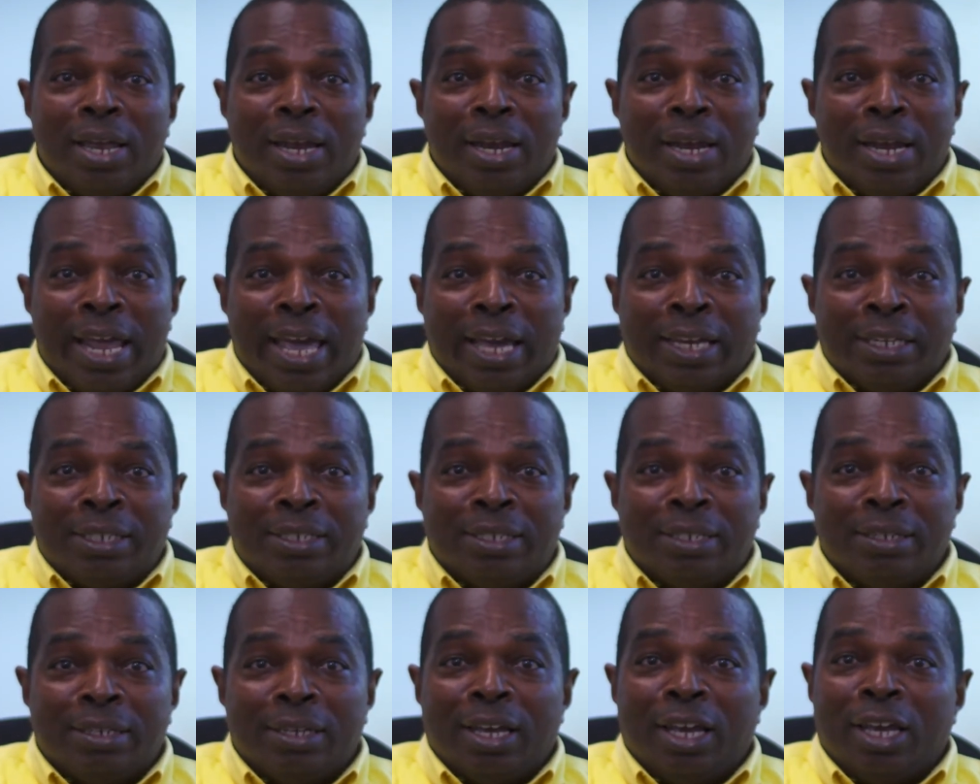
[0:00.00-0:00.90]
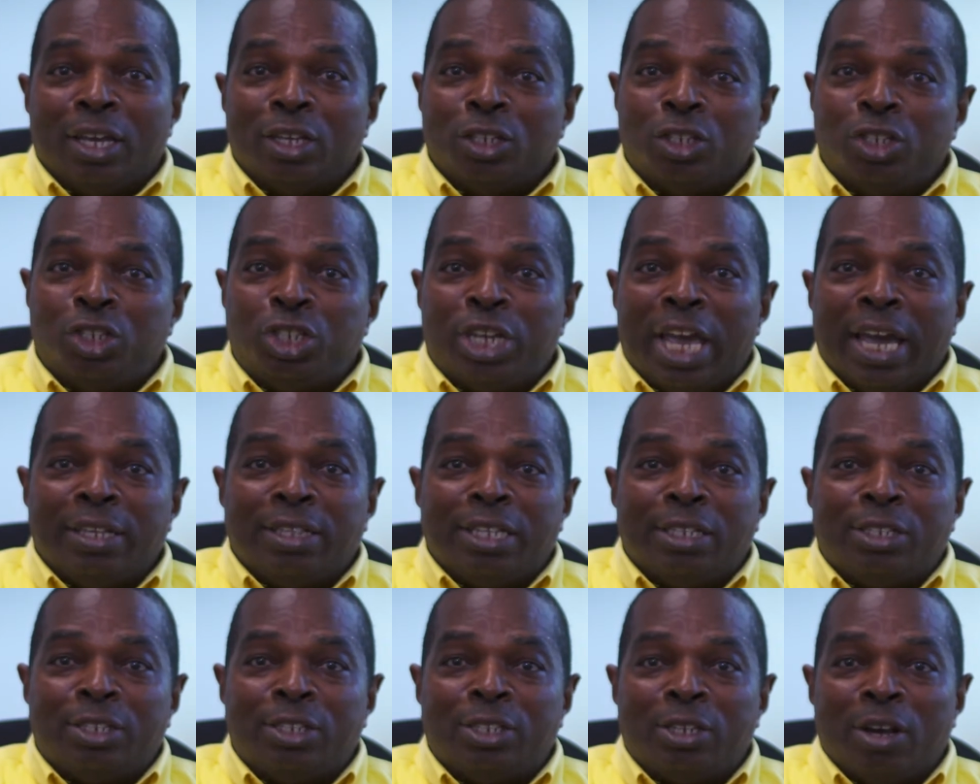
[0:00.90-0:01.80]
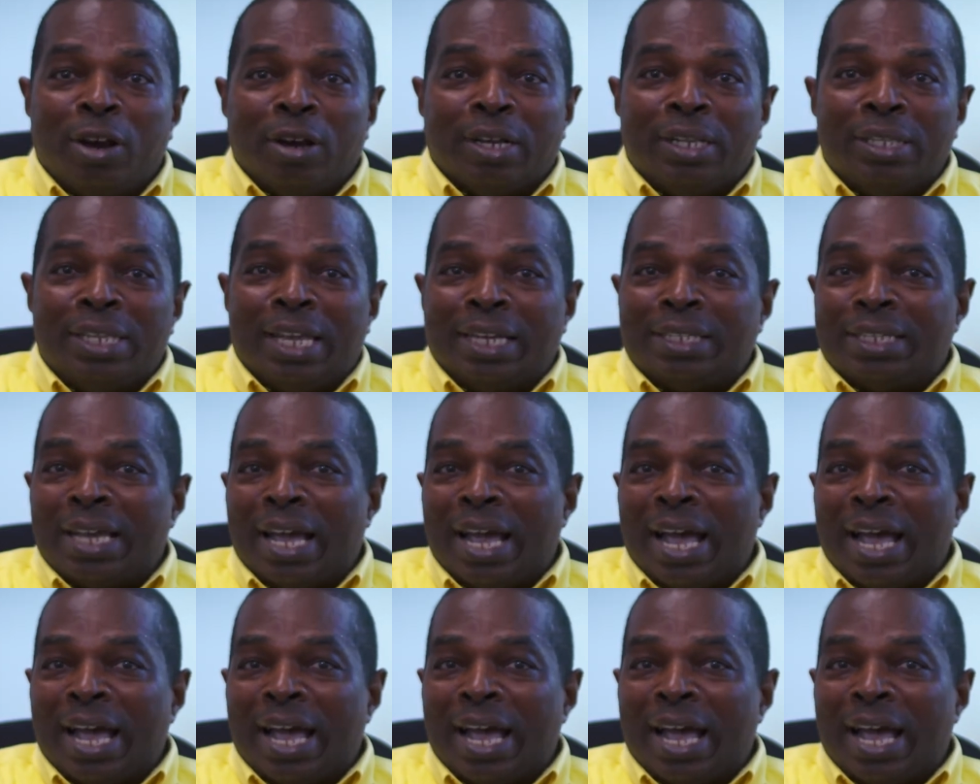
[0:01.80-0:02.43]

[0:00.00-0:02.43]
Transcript: Next, check the circle that